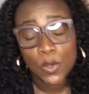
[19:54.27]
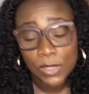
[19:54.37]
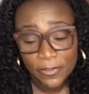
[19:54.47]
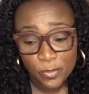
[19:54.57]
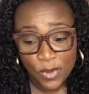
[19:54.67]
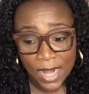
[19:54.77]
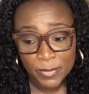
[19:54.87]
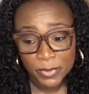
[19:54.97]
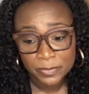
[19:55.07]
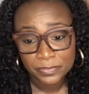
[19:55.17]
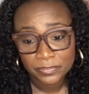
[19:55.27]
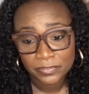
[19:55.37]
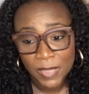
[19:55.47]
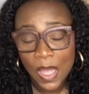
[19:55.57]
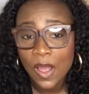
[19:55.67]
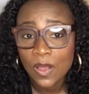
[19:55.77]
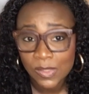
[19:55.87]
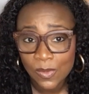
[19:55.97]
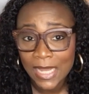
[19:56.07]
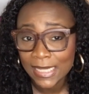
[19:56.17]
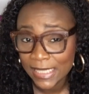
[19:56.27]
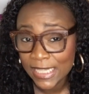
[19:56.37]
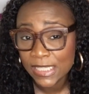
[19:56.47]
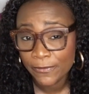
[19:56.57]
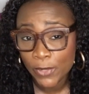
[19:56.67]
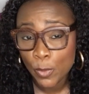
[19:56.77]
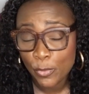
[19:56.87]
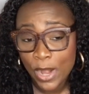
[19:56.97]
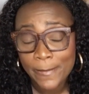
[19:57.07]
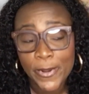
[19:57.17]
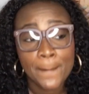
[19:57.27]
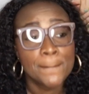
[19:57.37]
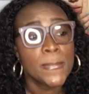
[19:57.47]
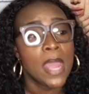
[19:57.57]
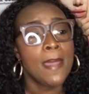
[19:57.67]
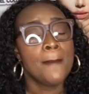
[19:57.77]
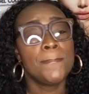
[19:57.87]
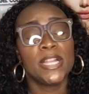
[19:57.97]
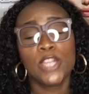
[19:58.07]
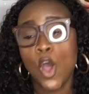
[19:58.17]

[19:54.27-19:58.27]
lift primer. I also like Easy Flow primer. But the